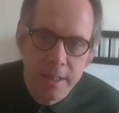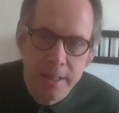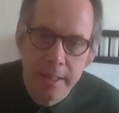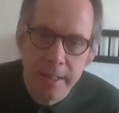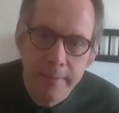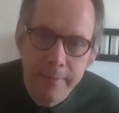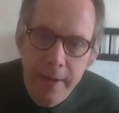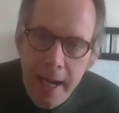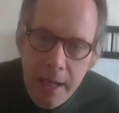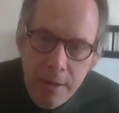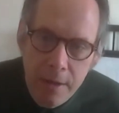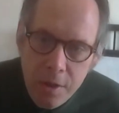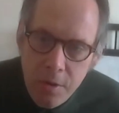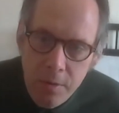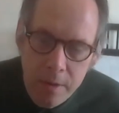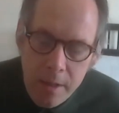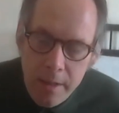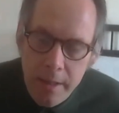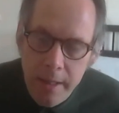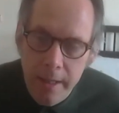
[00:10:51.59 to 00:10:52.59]
Didn't have a house or
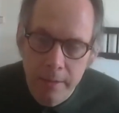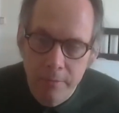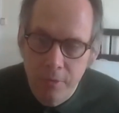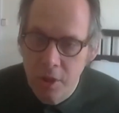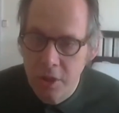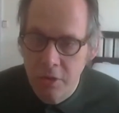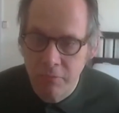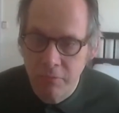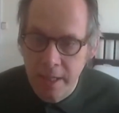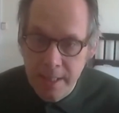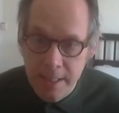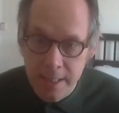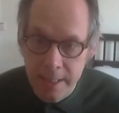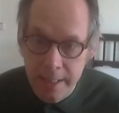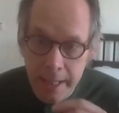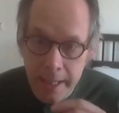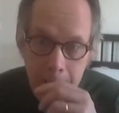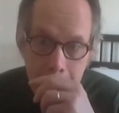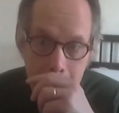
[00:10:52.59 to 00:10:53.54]
anything. I was just renting.